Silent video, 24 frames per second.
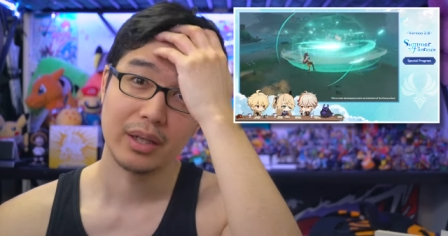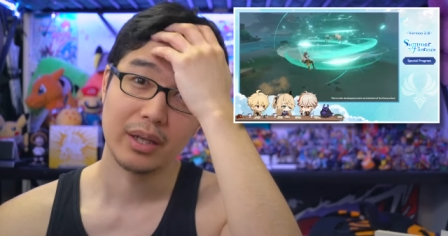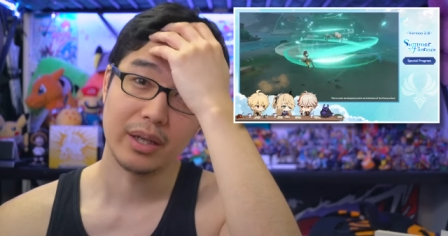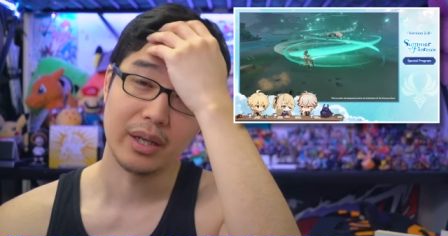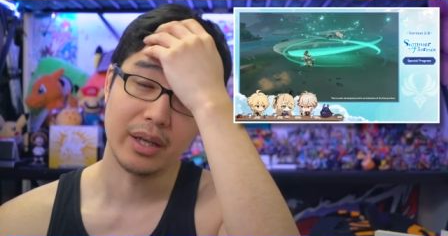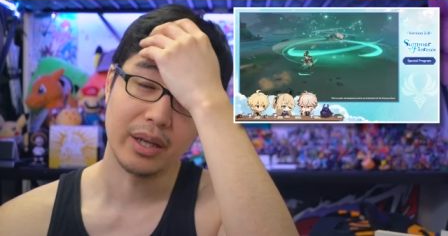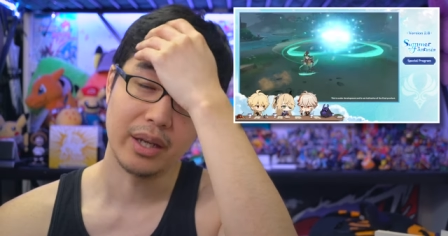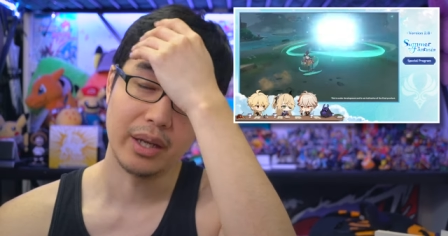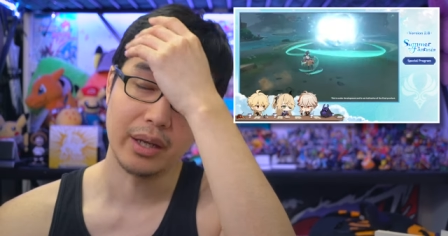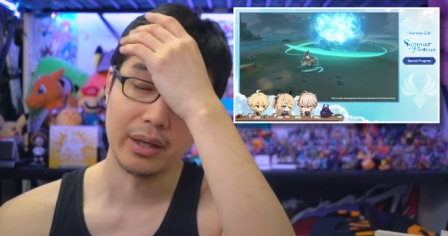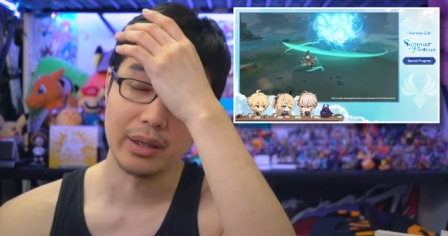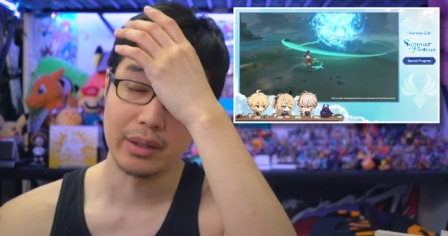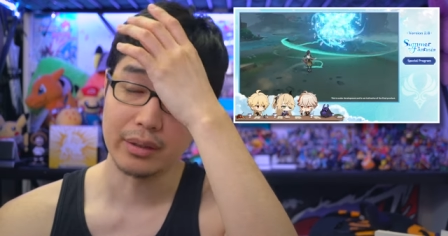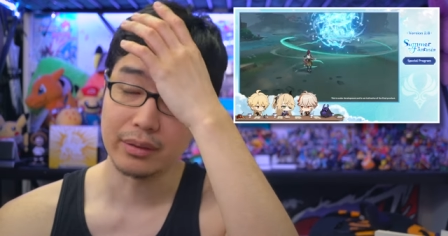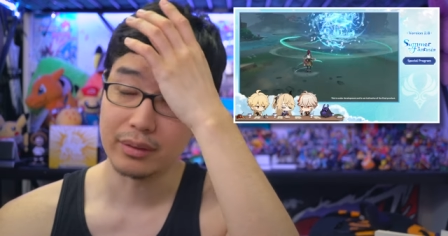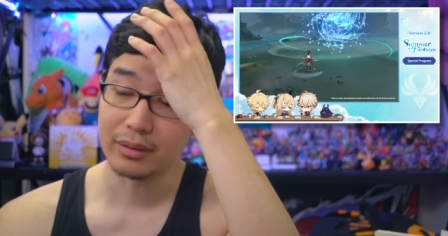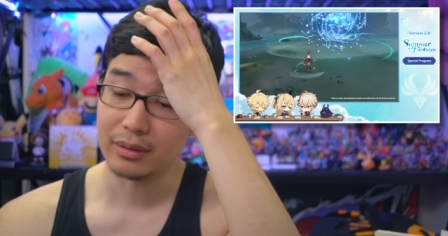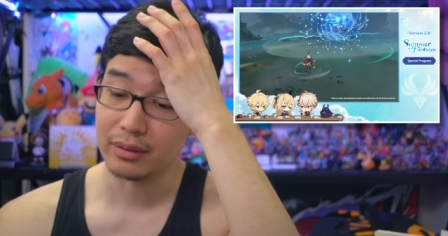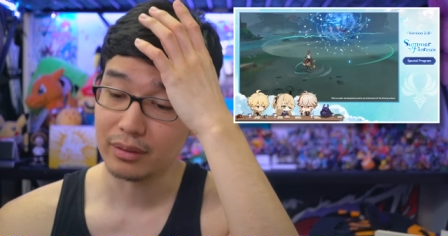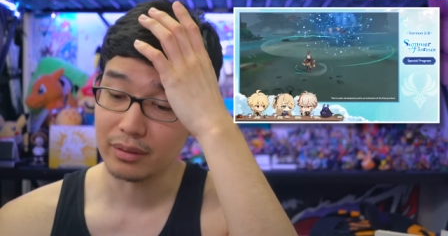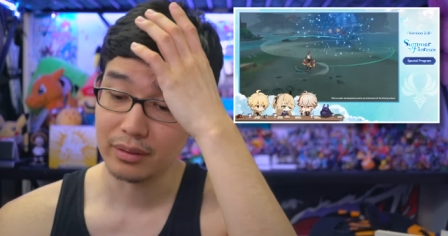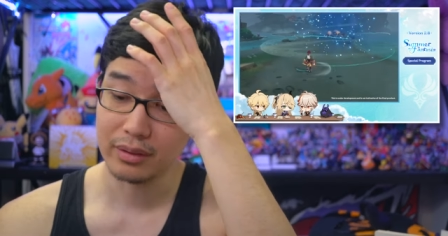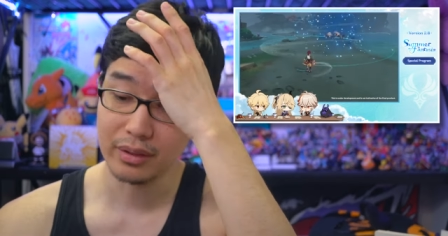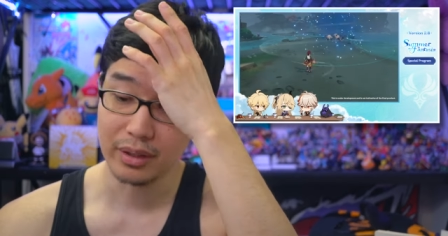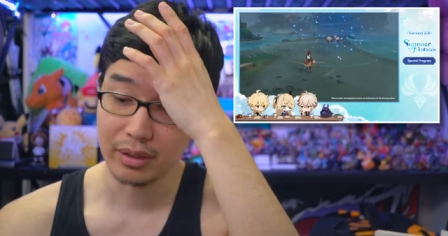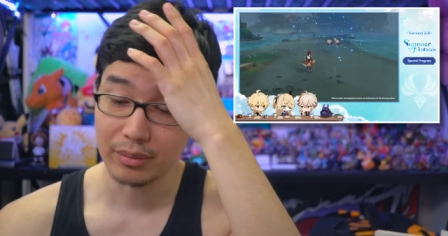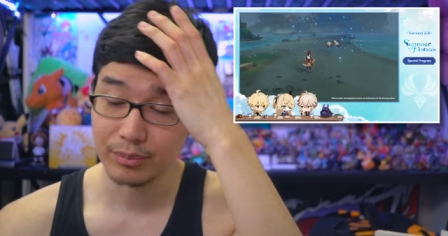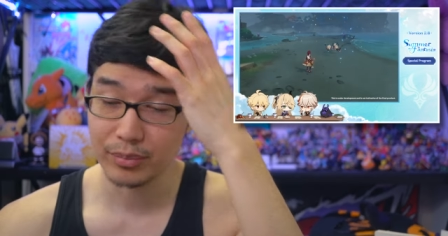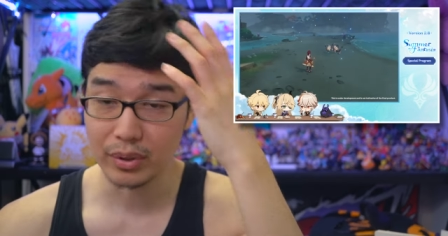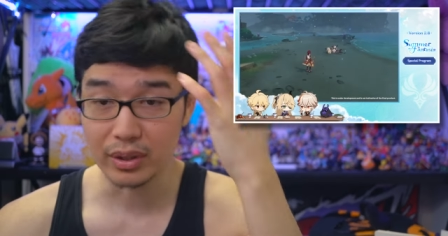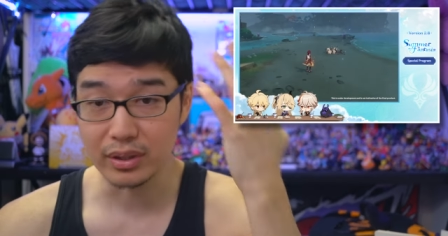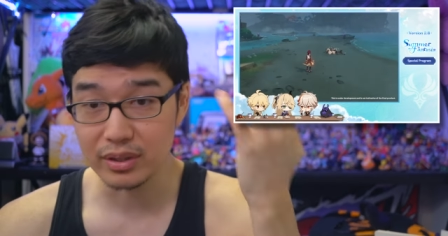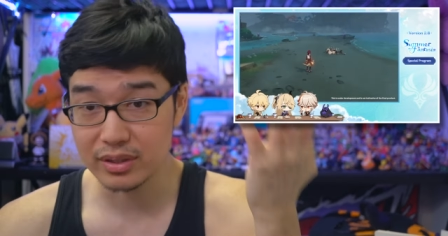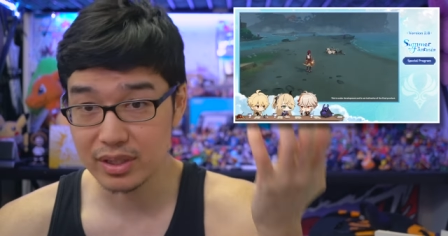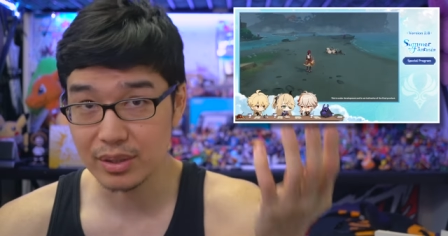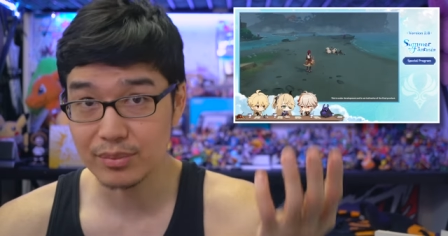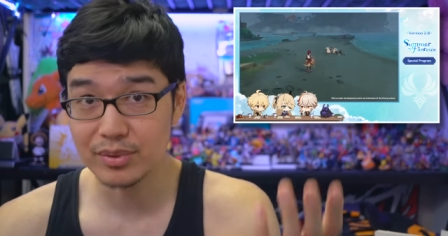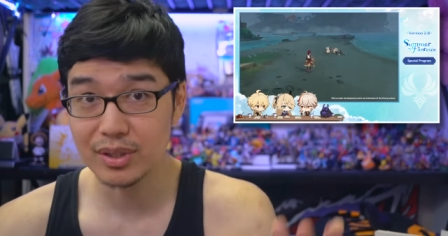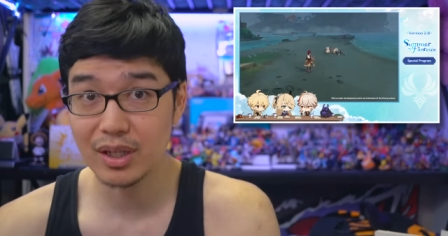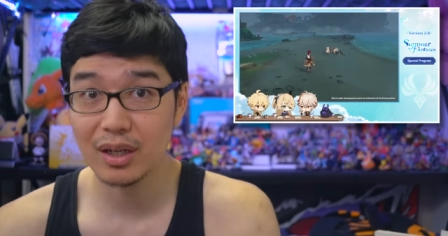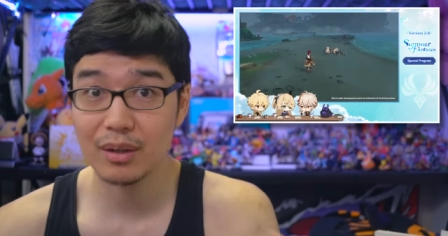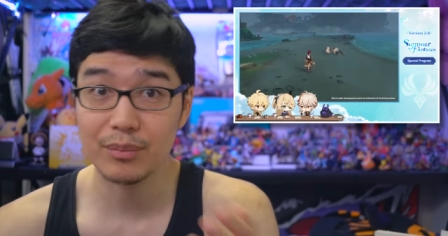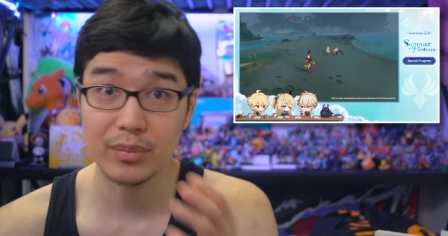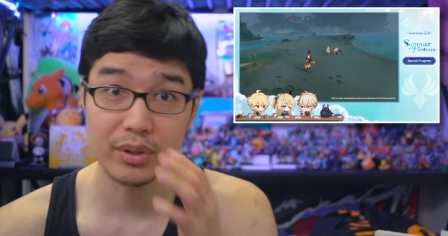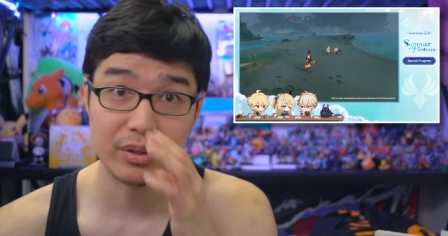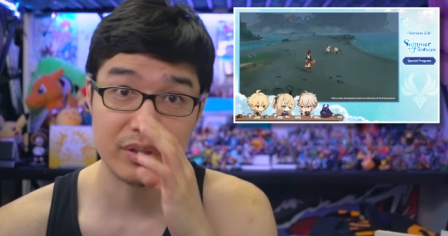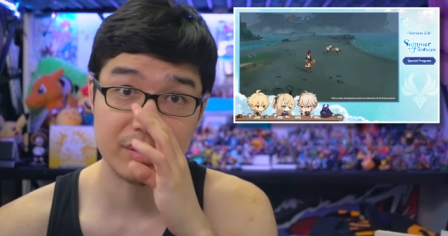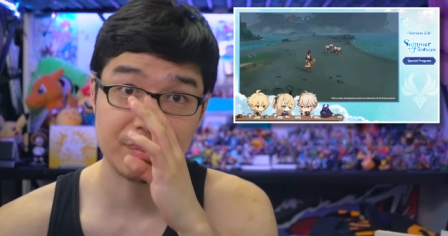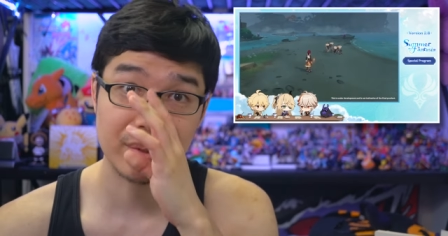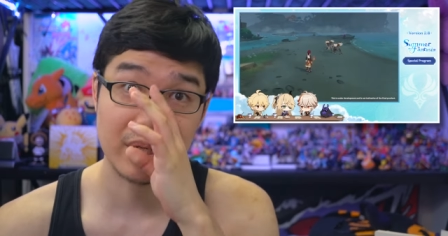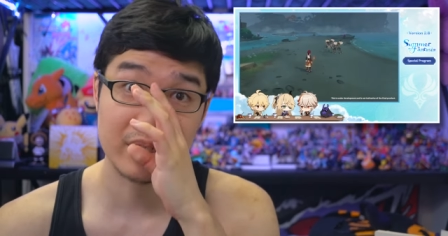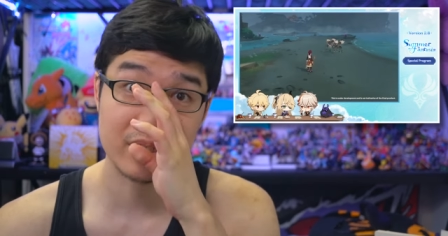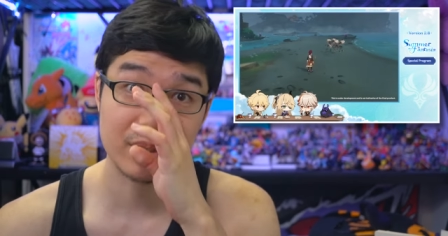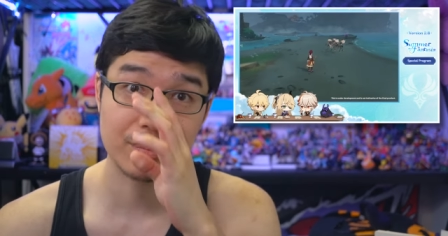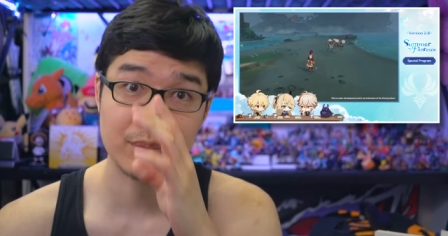and you know but at the same time you know spice